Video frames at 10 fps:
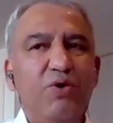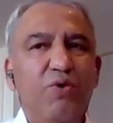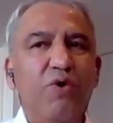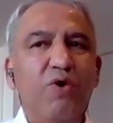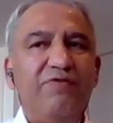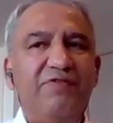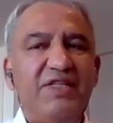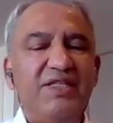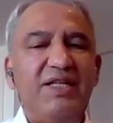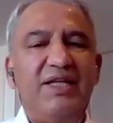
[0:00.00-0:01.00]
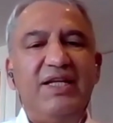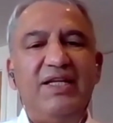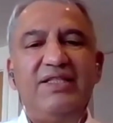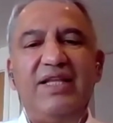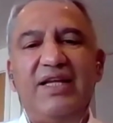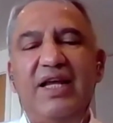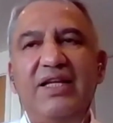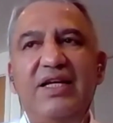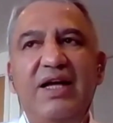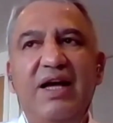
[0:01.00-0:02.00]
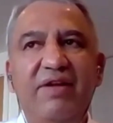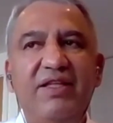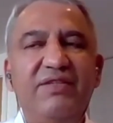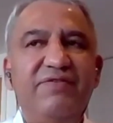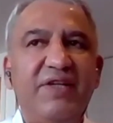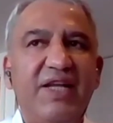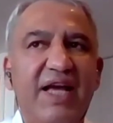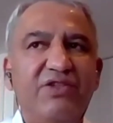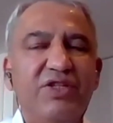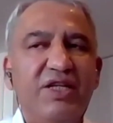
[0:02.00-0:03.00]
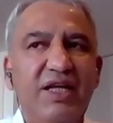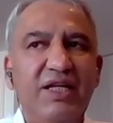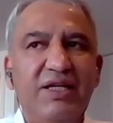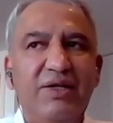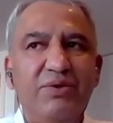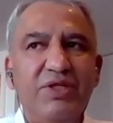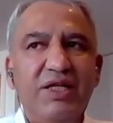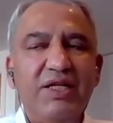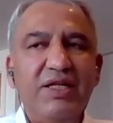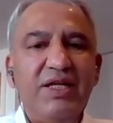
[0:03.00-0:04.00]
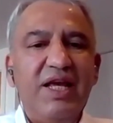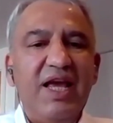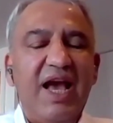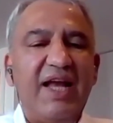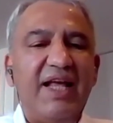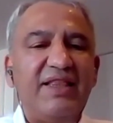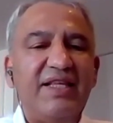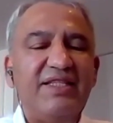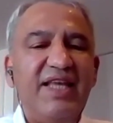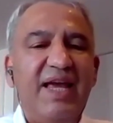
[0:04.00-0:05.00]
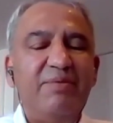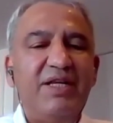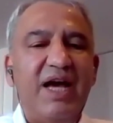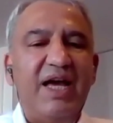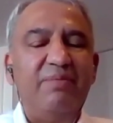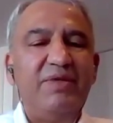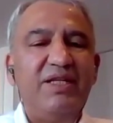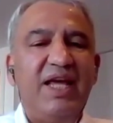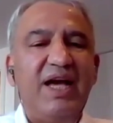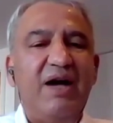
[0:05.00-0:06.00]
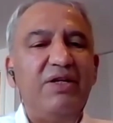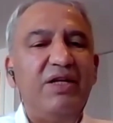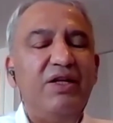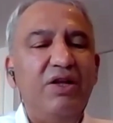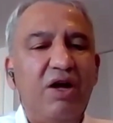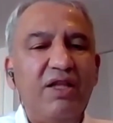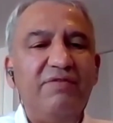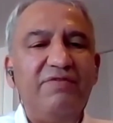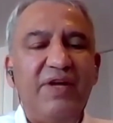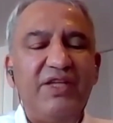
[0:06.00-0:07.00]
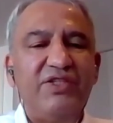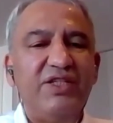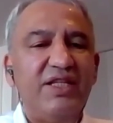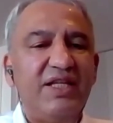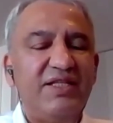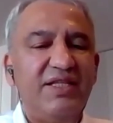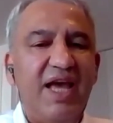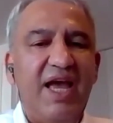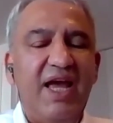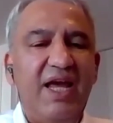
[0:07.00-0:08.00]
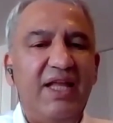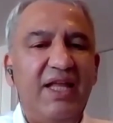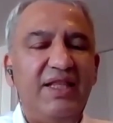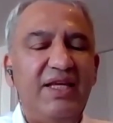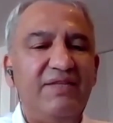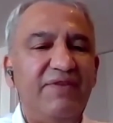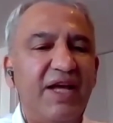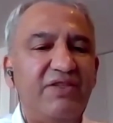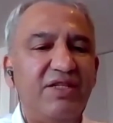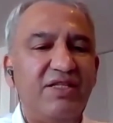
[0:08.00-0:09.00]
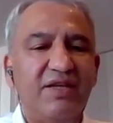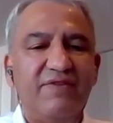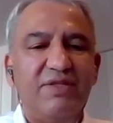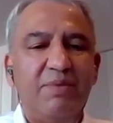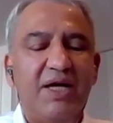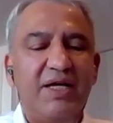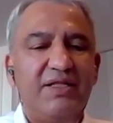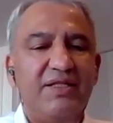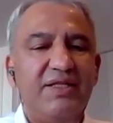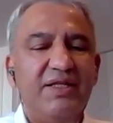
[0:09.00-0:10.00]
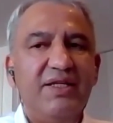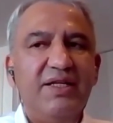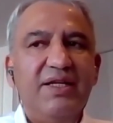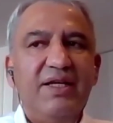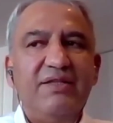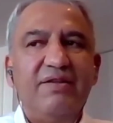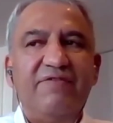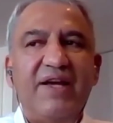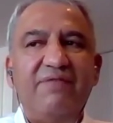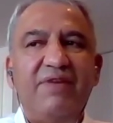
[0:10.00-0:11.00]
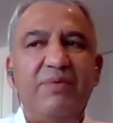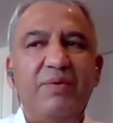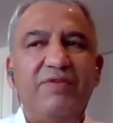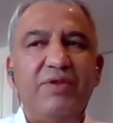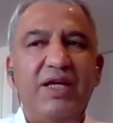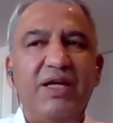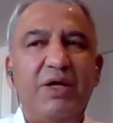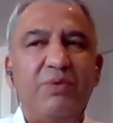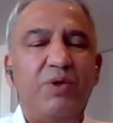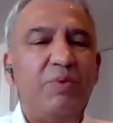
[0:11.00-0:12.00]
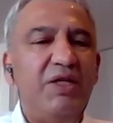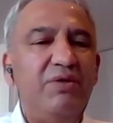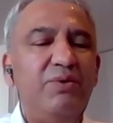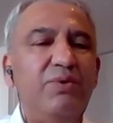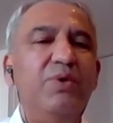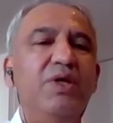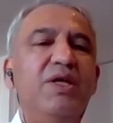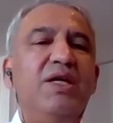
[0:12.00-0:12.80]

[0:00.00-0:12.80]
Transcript: core facilities that encourage financial inclusion, and at the same time, take out a lot of the friction that's there in these financial service markets. So effectively, if you think about what we do,